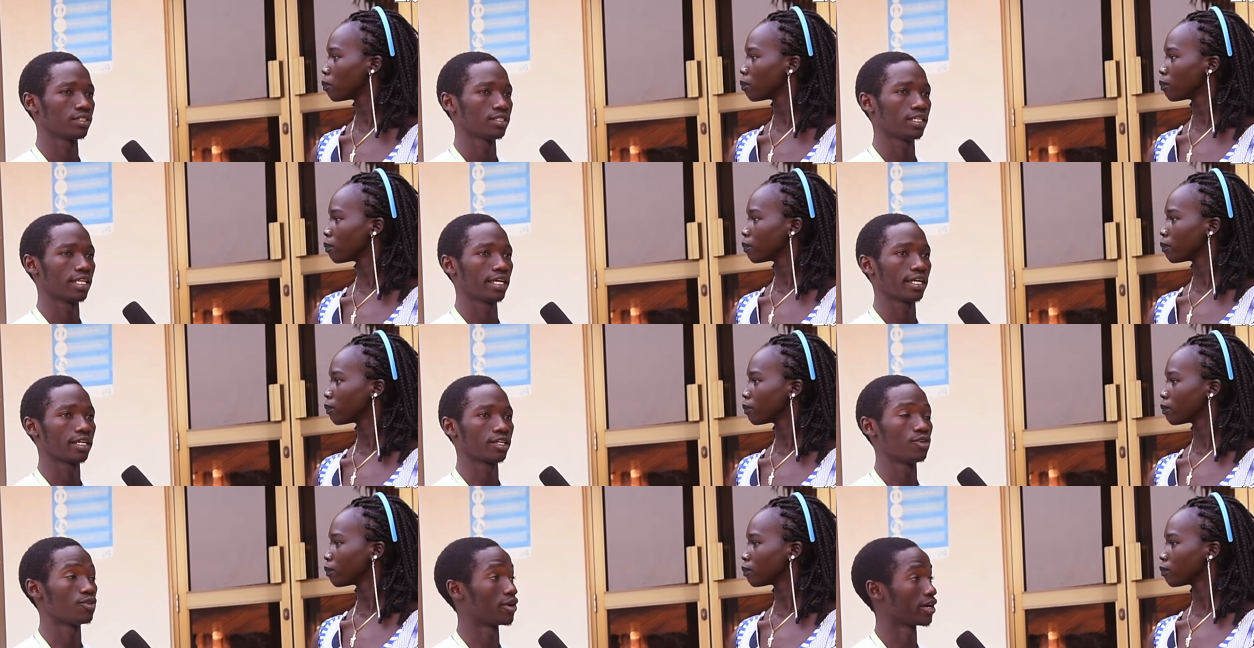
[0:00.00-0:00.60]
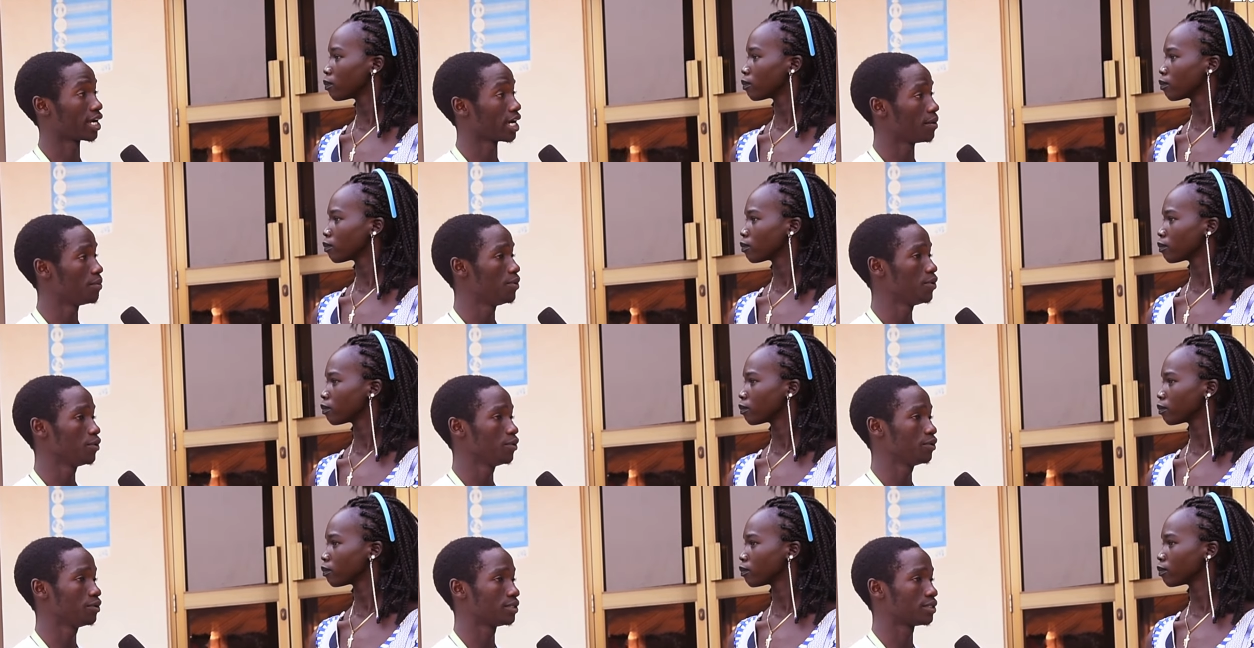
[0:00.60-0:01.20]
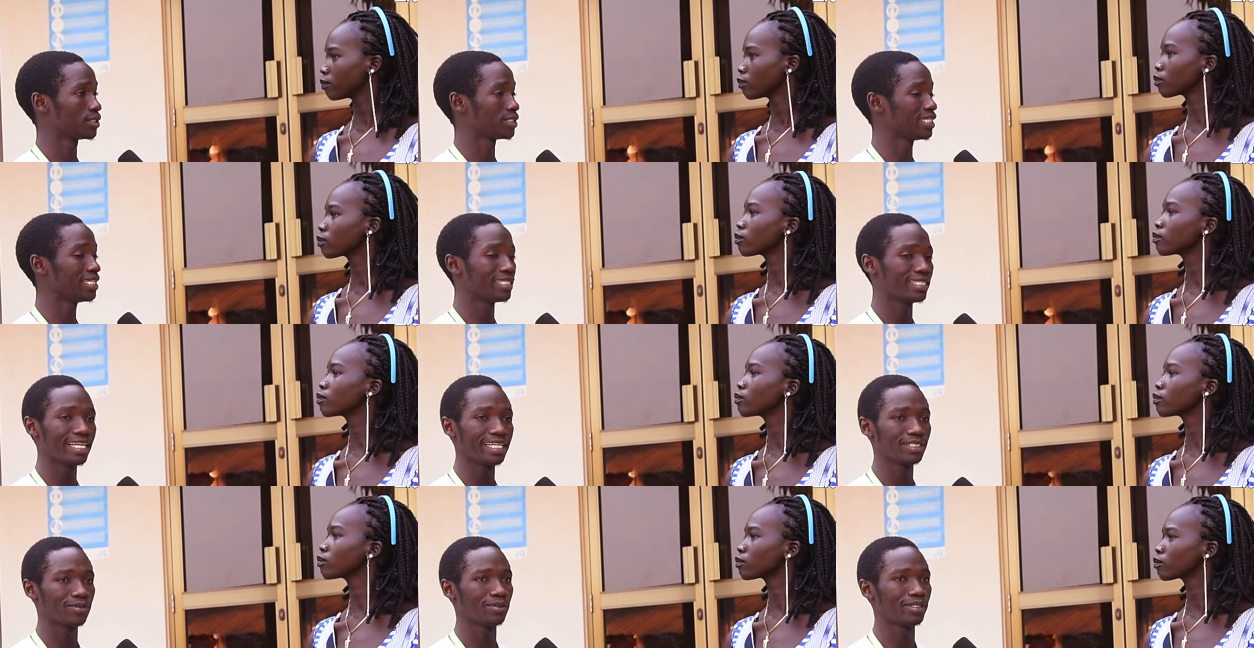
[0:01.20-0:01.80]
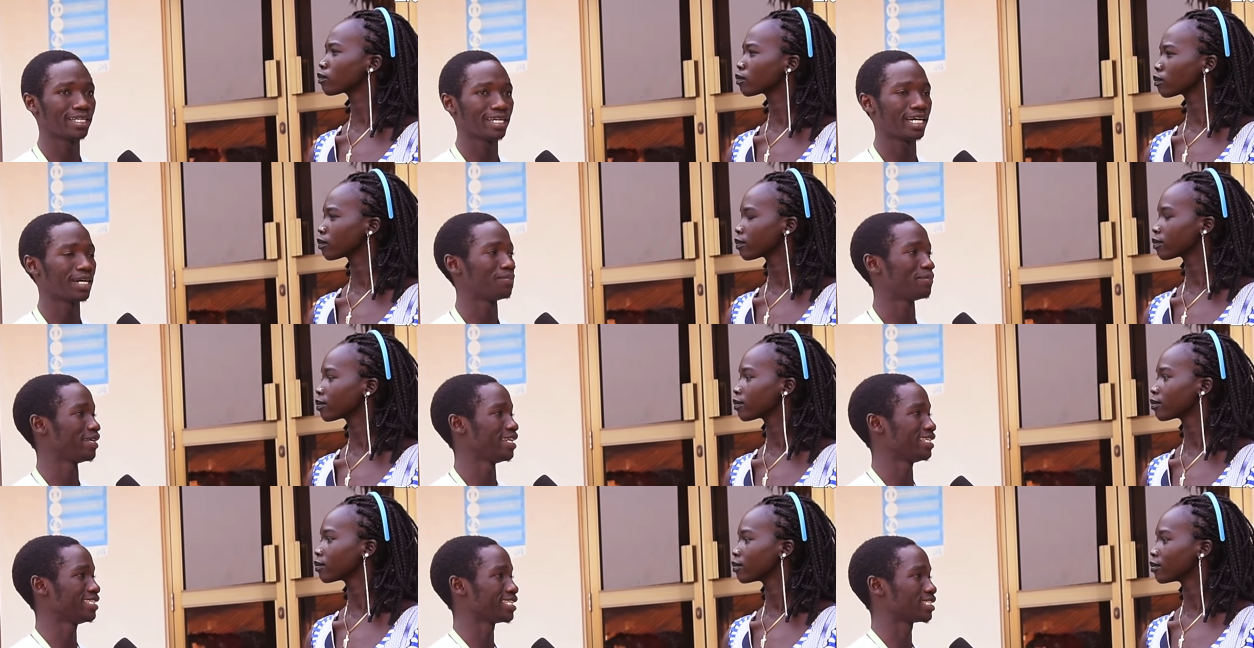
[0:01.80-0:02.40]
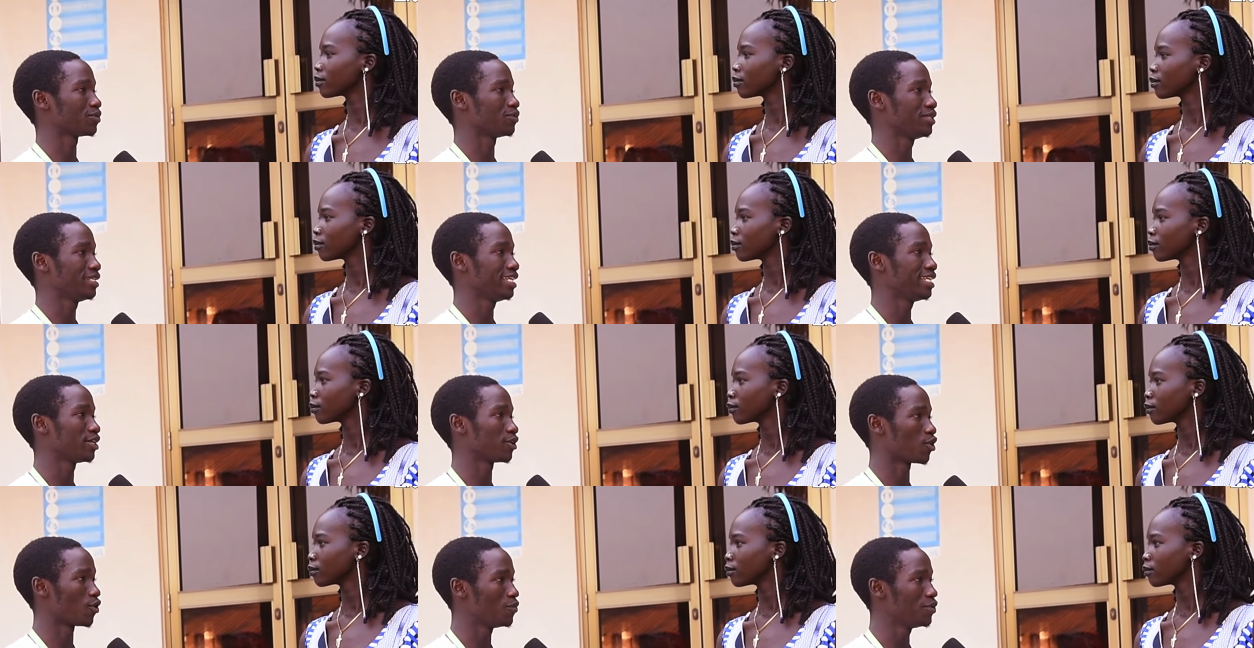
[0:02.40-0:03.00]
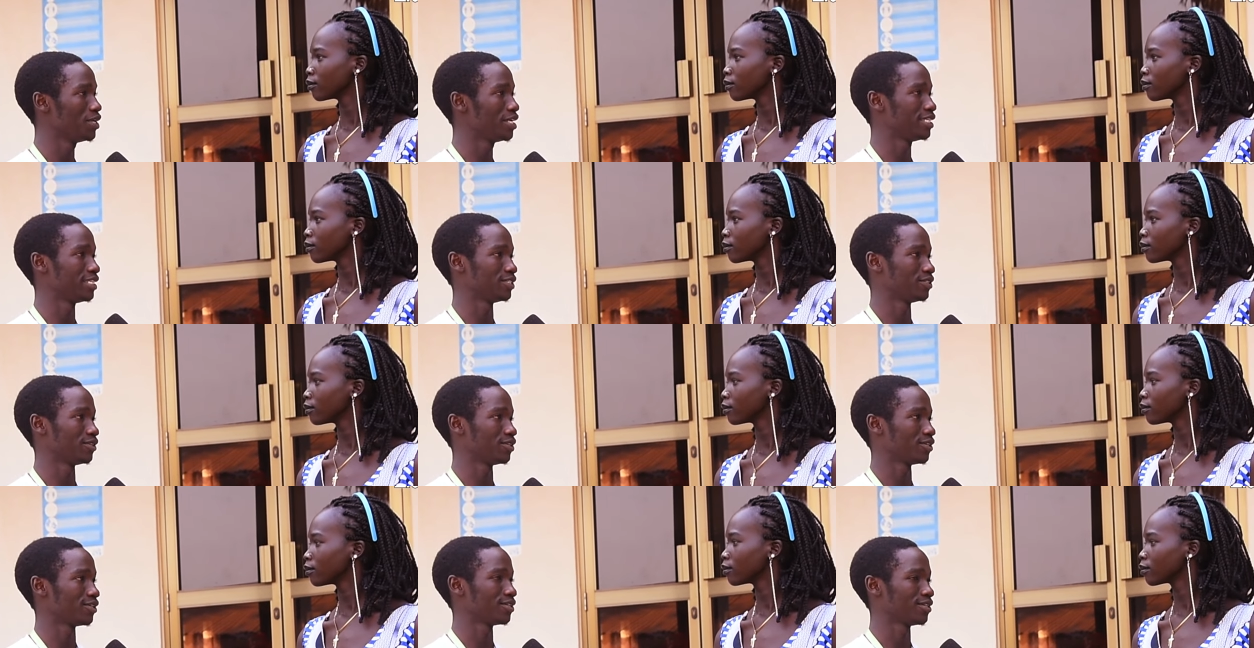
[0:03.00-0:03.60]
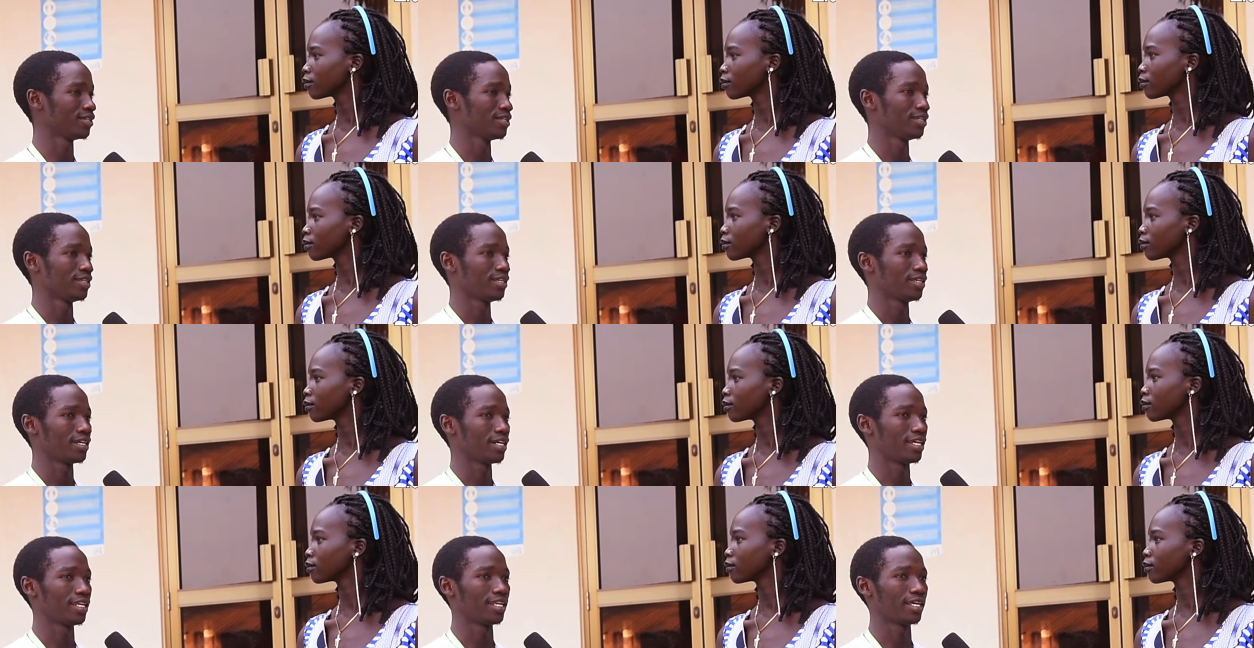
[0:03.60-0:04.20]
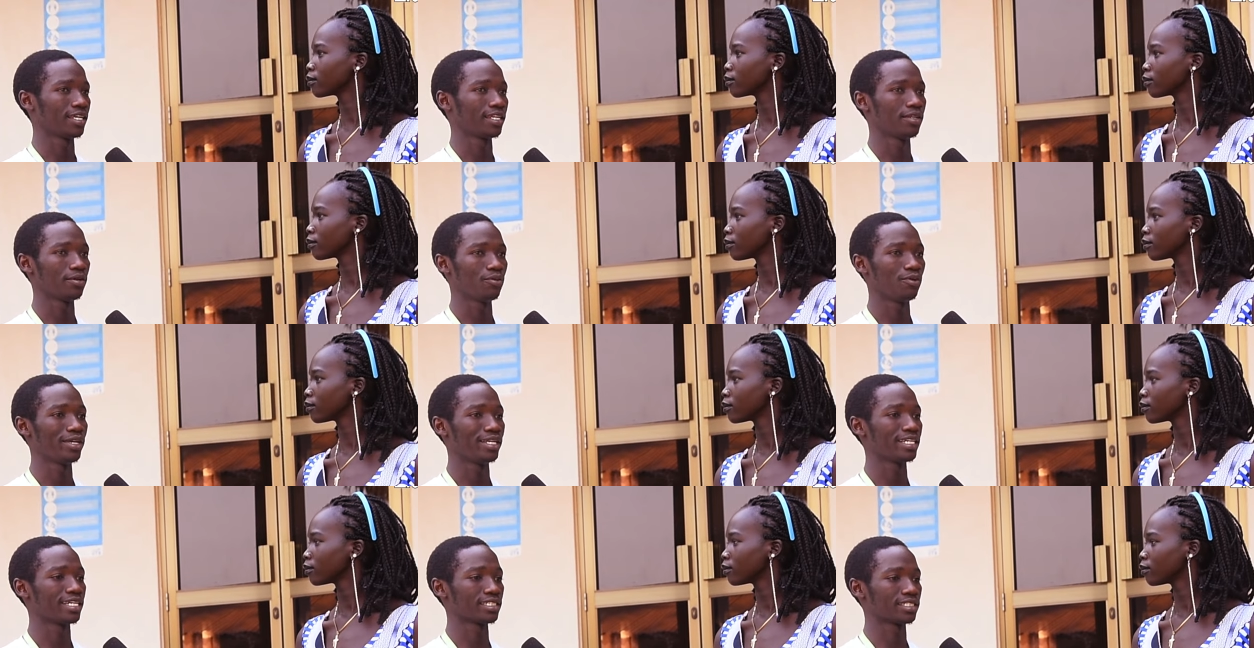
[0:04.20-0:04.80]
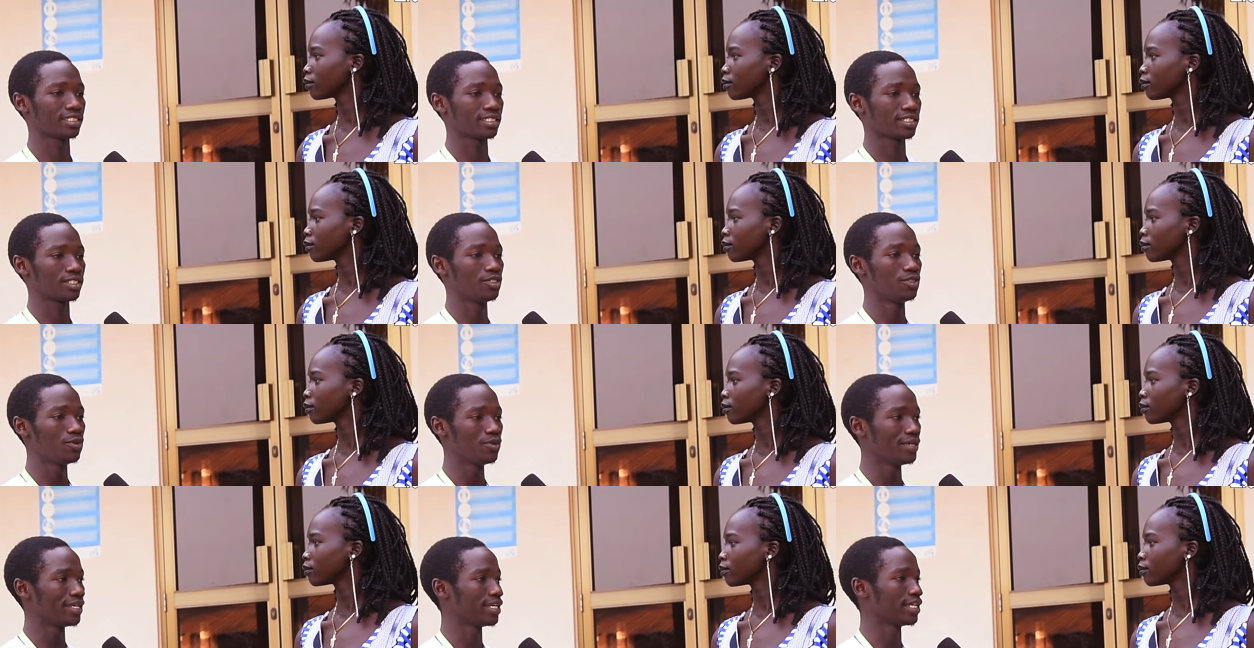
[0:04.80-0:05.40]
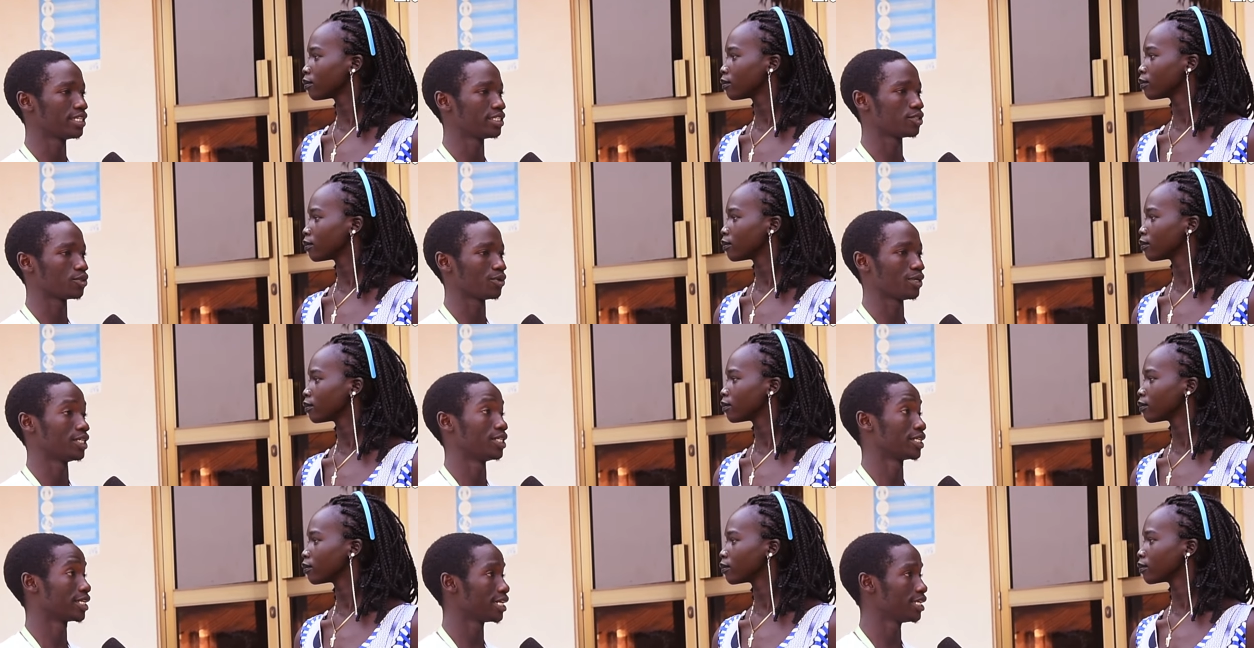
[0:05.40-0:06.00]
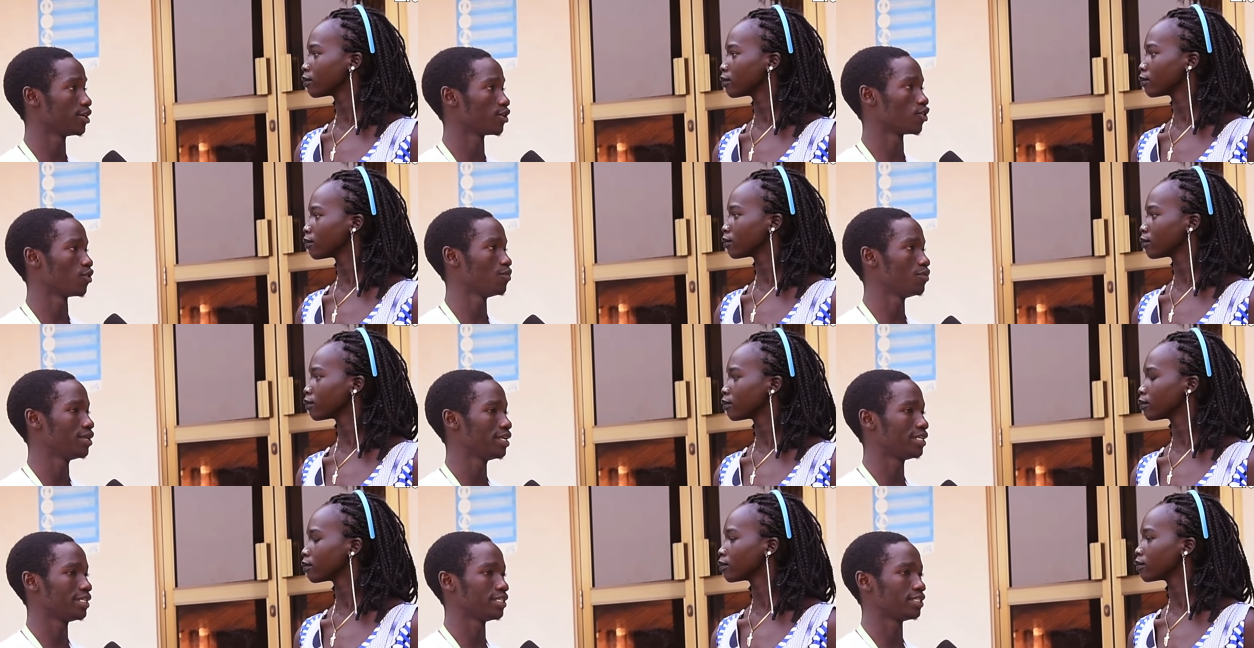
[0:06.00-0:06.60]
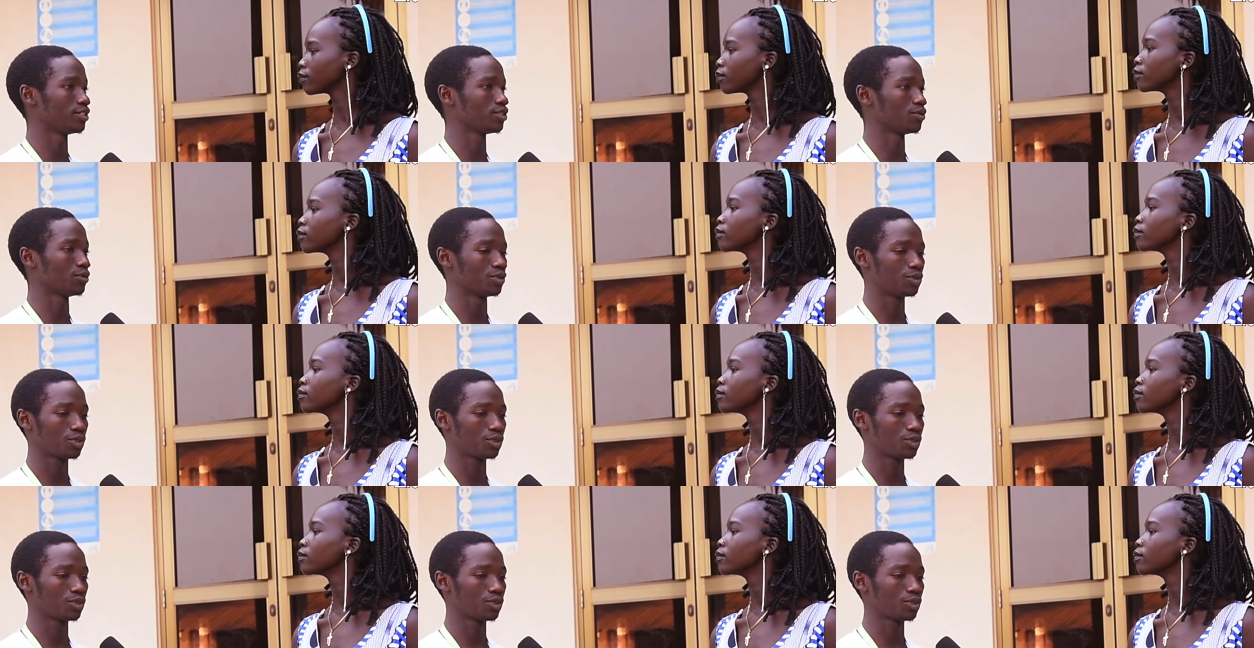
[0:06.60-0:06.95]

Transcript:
Speaker 1: like drug abuse things which are happening just within the communities you know and uh, we are just doing it to educate the communities to